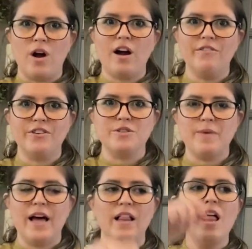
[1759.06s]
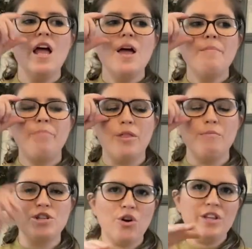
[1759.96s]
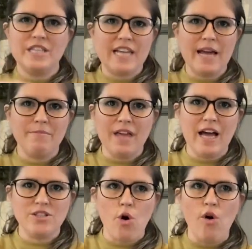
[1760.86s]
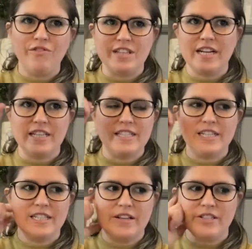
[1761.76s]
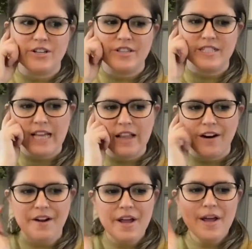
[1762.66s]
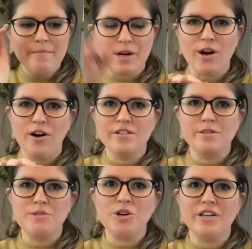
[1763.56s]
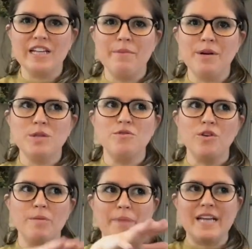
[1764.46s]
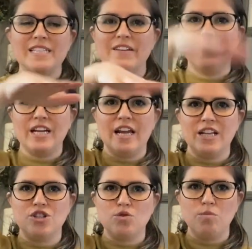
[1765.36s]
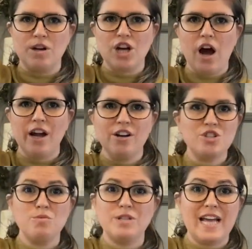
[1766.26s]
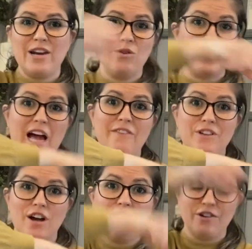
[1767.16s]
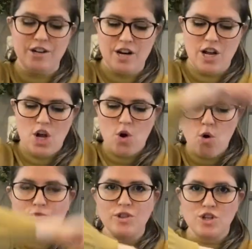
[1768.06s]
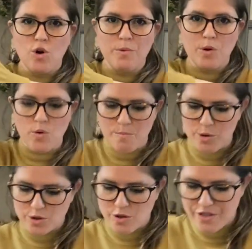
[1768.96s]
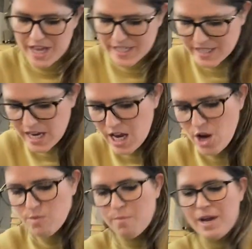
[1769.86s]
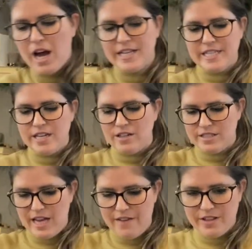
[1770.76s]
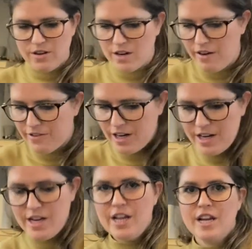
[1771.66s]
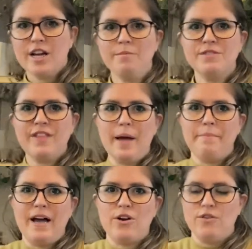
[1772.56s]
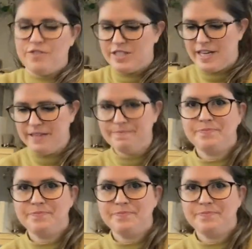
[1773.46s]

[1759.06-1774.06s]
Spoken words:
a cover as well, but the majority of the time that's off. It's actually sitting downstairs in the cellar because the majority of the time, because we've got the bikes and everything in, it's so much higher, so we tend not to have the cover over the top of the whole boot. So this will be ideal to have a little cover. Comes flat pack obviously,